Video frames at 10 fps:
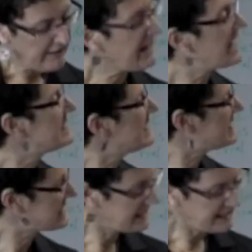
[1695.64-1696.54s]
The
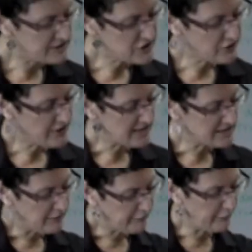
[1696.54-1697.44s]
ACT in
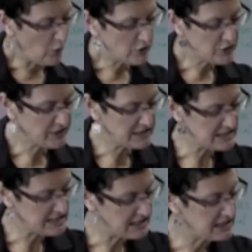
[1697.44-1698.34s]
2004 took a
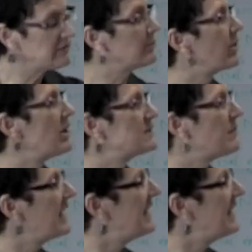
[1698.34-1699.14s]
distinctive approach by